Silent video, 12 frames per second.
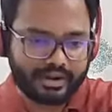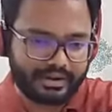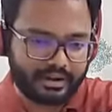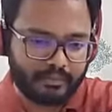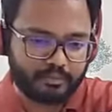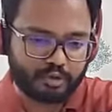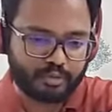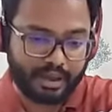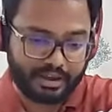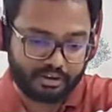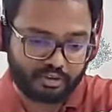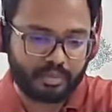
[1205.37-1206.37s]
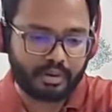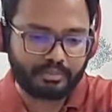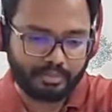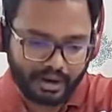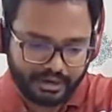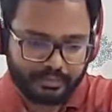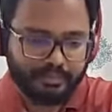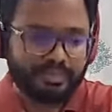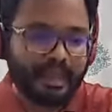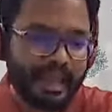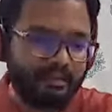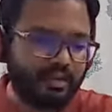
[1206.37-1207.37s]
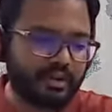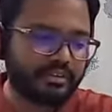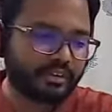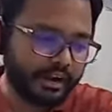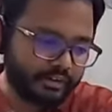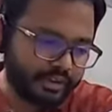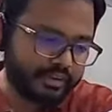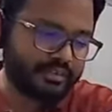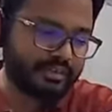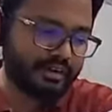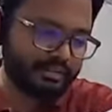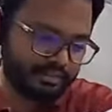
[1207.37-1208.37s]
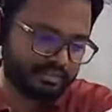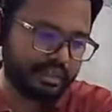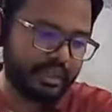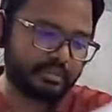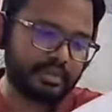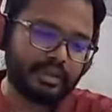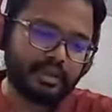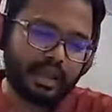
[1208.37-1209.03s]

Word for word: when it comes to management part. And we'll try to extend the same.